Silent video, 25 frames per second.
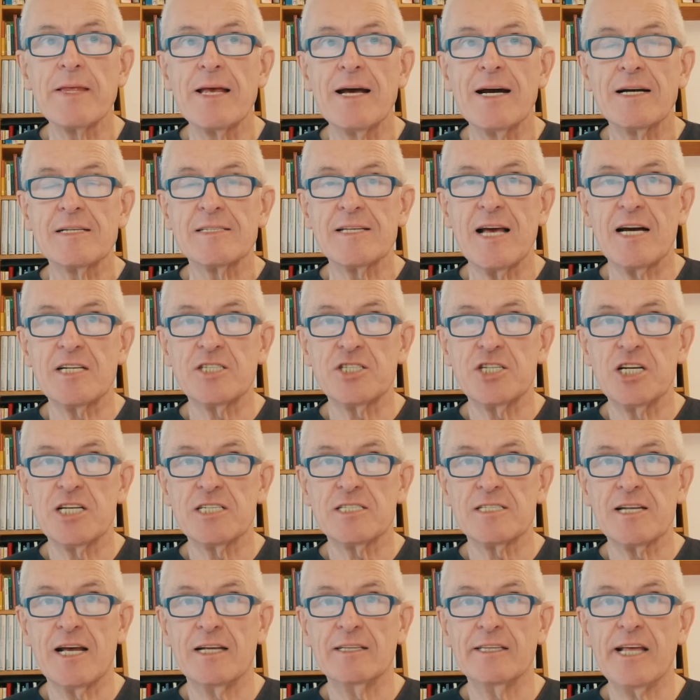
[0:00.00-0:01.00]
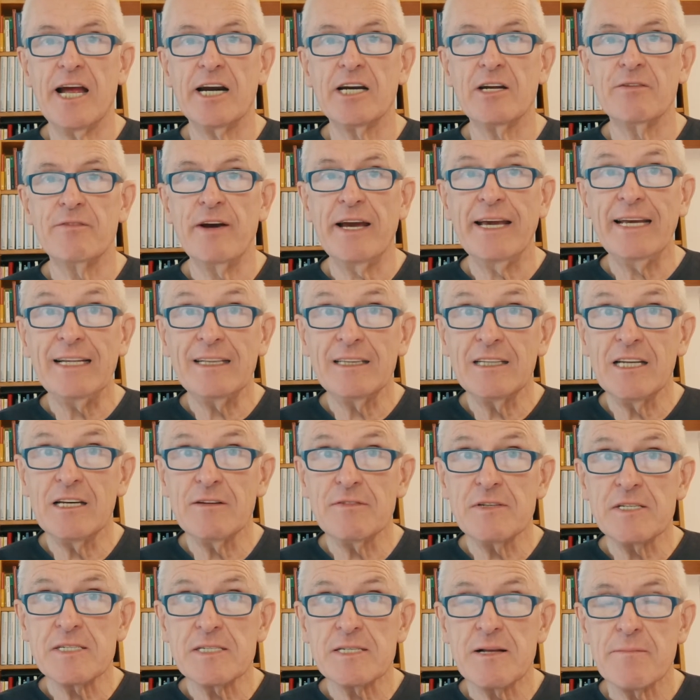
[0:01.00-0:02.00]
such as
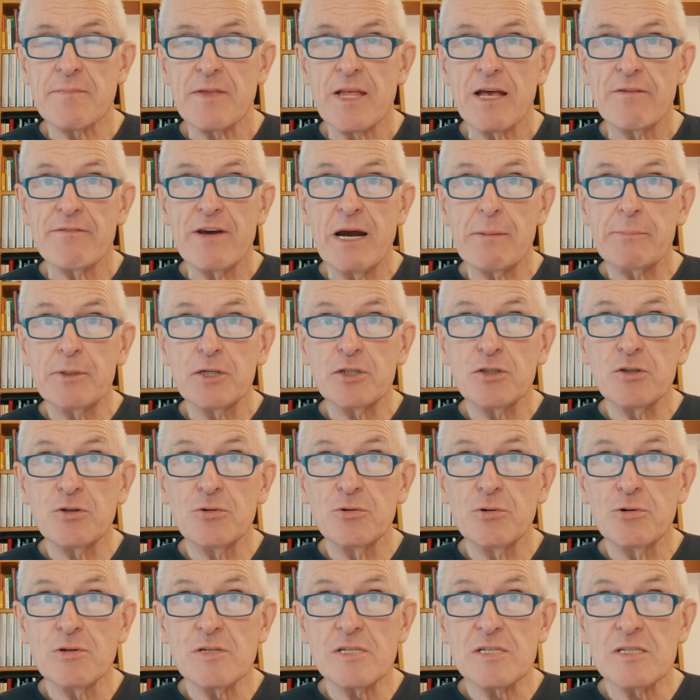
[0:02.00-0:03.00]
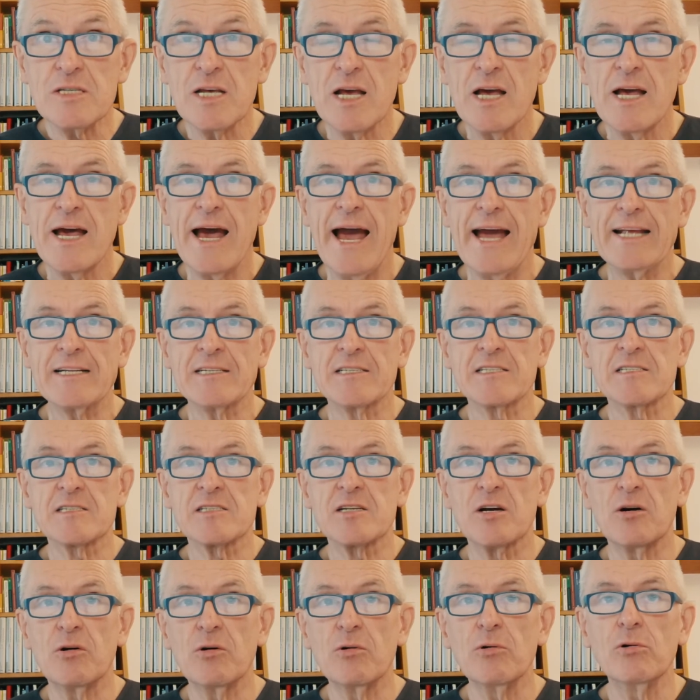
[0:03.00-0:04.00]
derivatives, were produced and
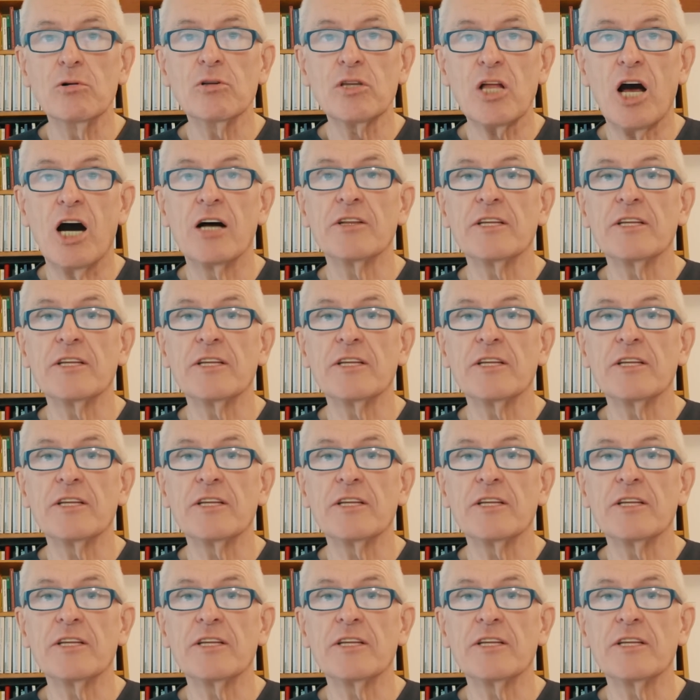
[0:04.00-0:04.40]
sold on